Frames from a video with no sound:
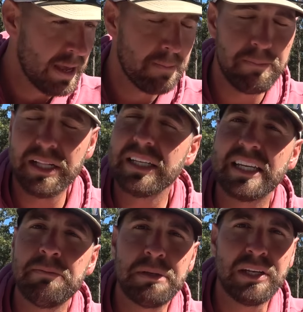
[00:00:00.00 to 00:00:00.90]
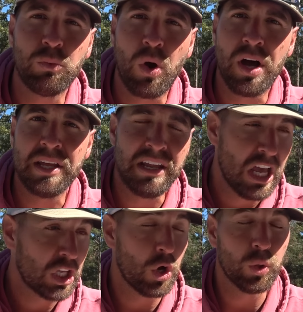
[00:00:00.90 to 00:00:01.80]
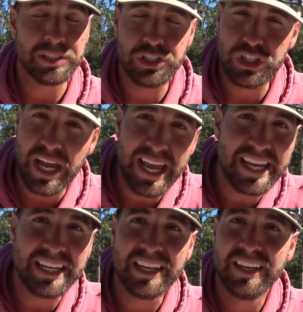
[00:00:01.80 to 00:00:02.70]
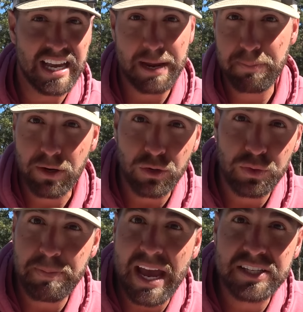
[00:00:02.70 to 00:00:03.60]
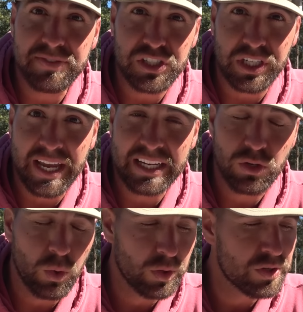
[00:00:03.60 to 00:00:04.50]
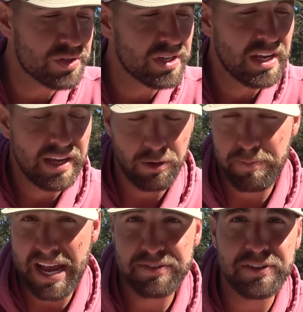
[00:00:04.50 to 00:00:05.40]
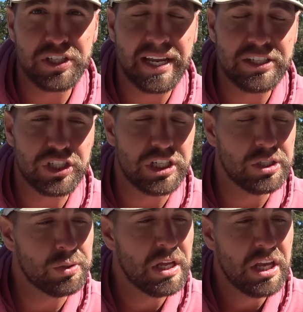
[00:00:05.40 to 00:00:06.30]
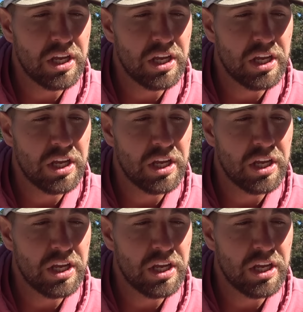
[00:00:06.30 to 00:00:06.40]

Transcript: Milliken being one, Colin J, Ty Berger with Bass Fishing Headquarters or Bass Fishing HQ.